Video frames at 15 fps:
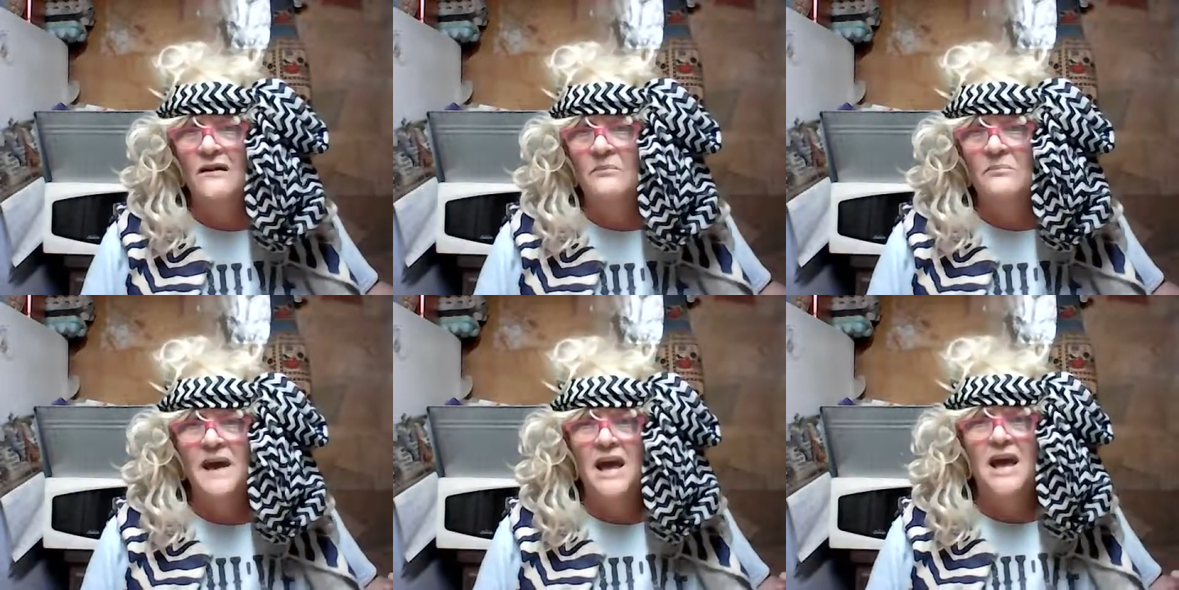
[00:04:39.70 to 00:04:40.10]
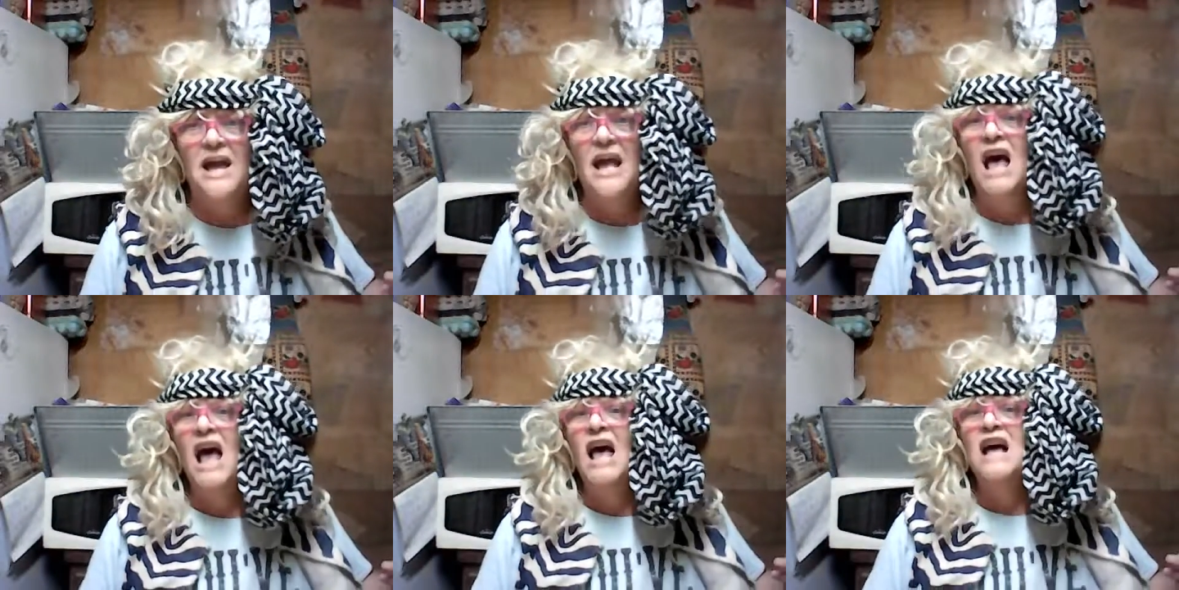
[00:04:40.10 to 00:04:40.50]
to be
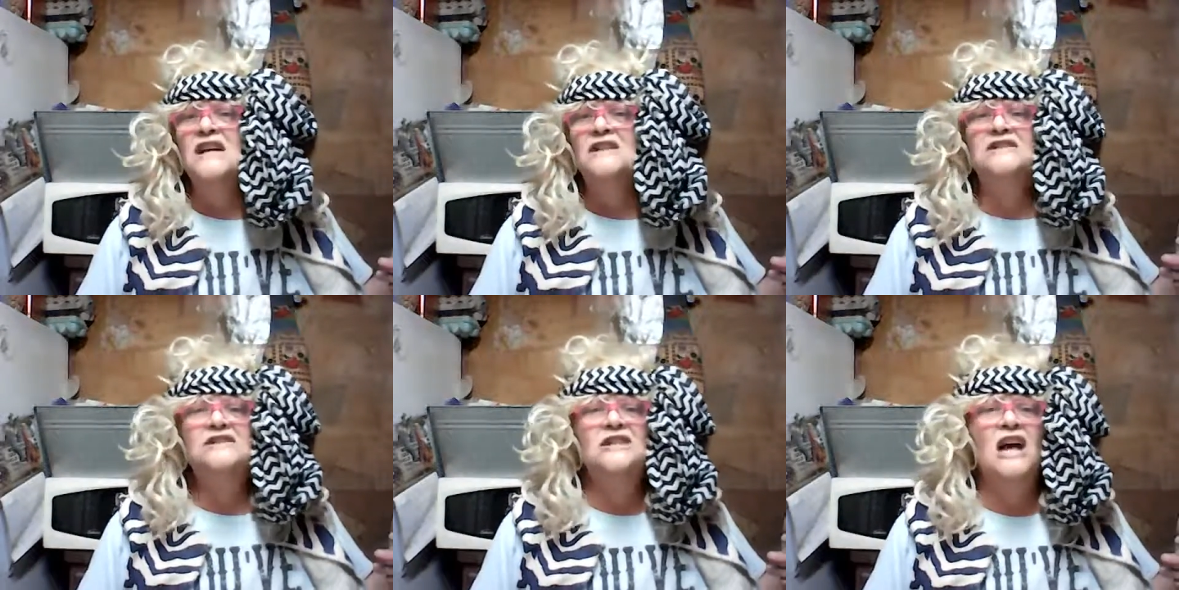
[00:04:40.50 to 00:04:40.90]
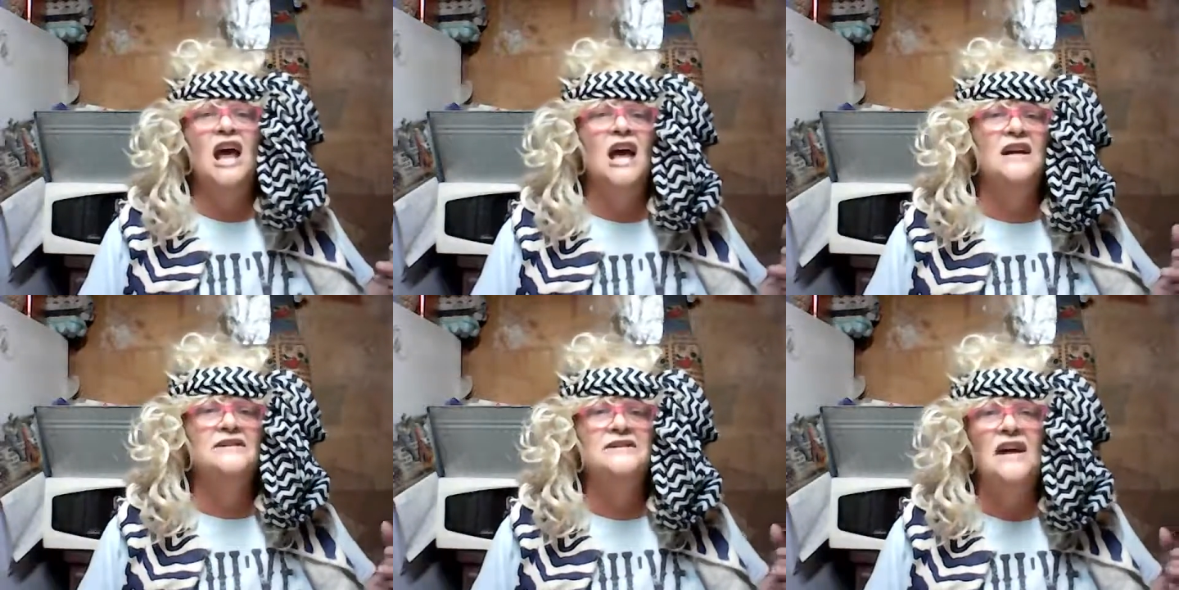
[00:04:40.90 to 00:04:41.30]

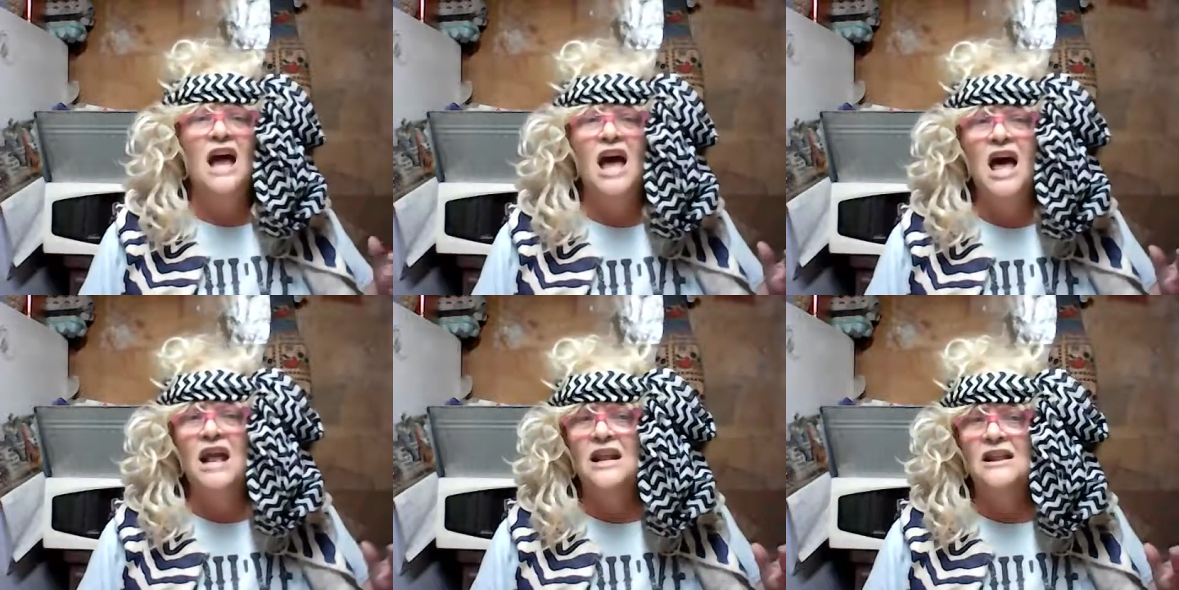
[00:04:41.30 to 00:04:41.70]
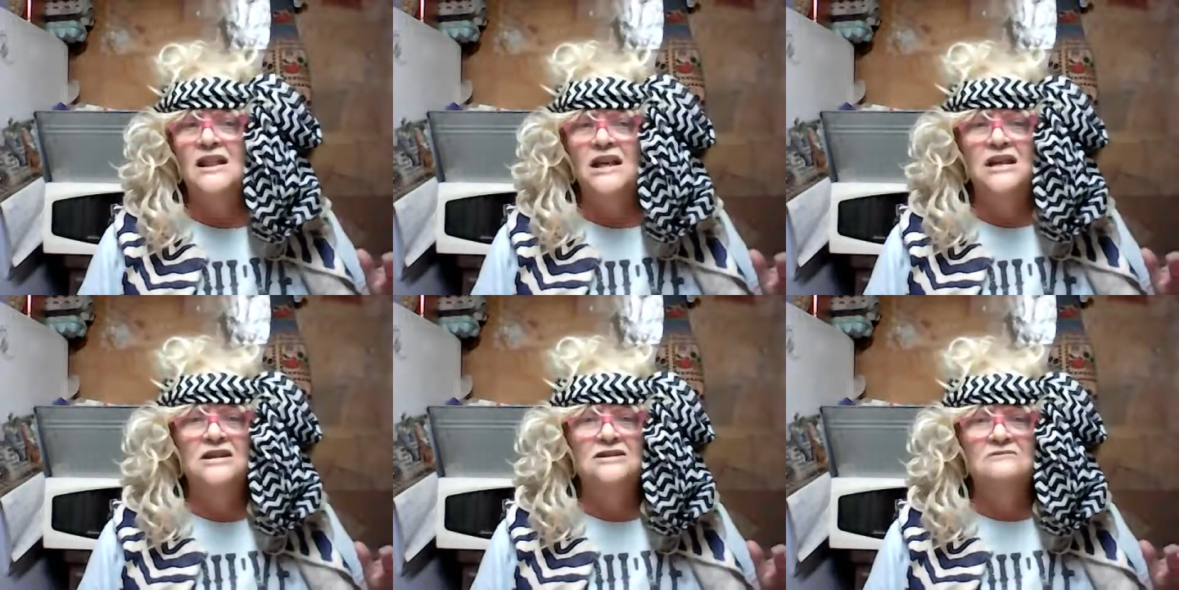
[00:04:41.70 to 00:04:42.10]
just out of
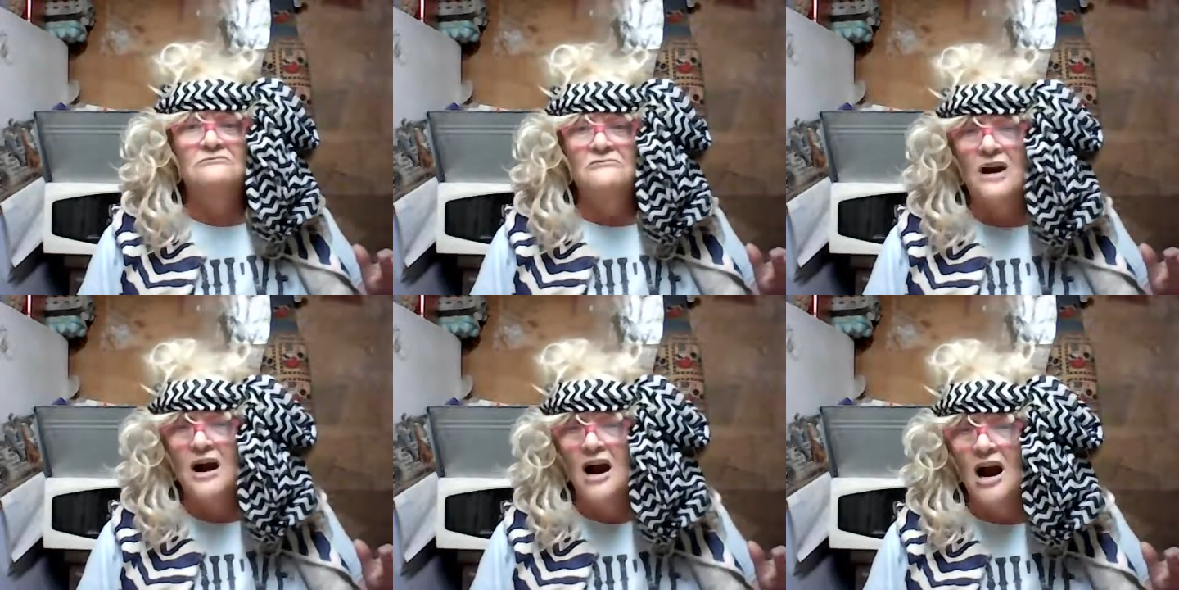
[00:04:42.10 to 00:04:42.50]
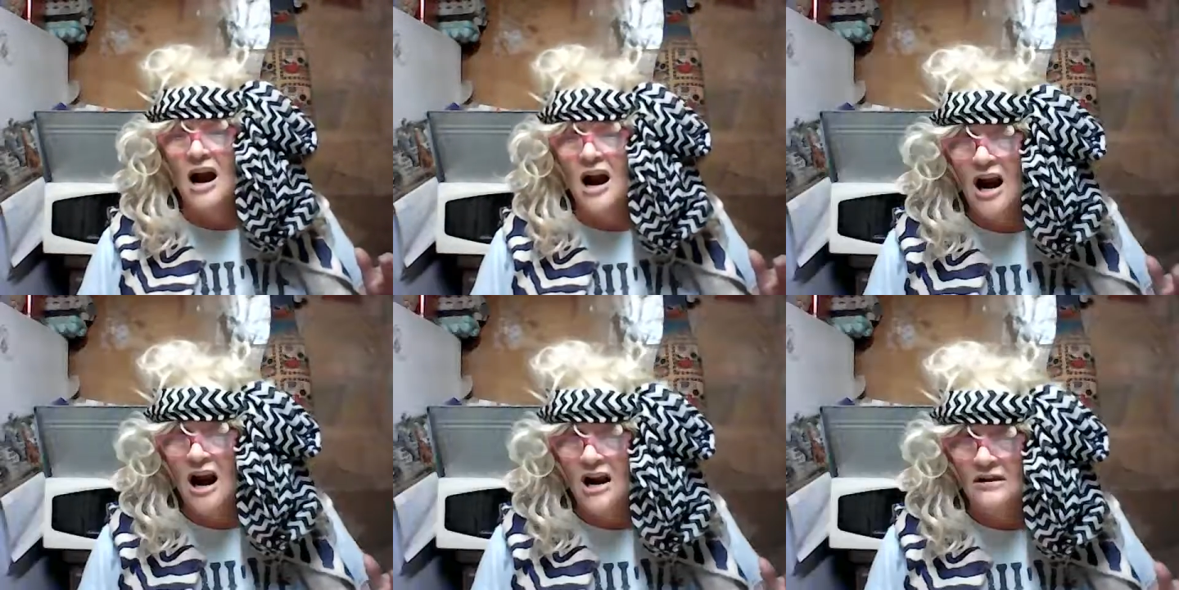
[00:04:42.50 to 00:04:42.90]
this
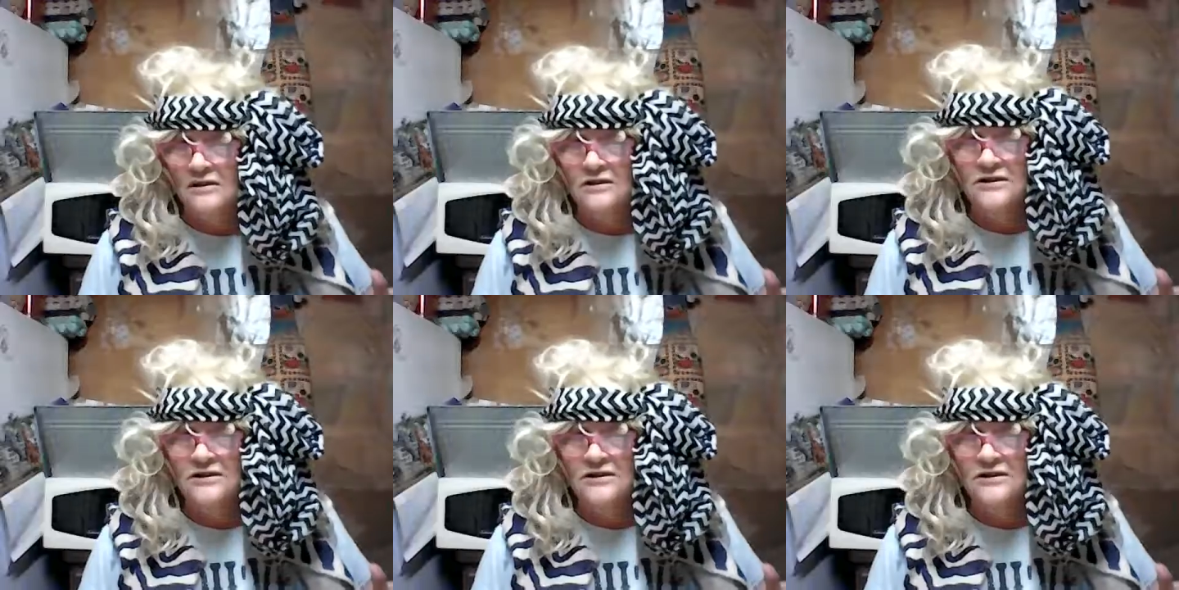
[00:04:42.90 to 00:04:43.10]
world.